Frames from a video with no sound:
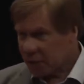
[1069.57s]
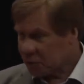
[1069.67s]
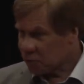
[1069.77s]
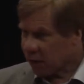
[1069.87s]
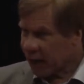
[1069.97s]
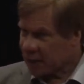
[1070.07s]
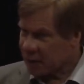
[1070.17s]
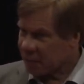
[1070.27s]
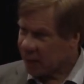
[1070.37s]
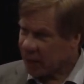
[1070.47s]
and you're trying to
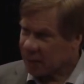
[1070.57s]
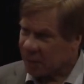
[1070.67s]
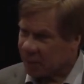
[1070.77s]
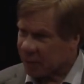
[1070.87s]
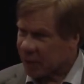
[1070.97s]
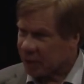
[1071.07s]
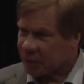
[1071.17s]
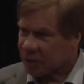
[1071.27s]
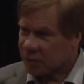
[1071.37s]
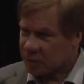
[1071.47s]
impact a public health
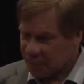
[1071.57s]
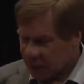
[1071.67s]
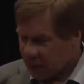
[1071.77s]
issue.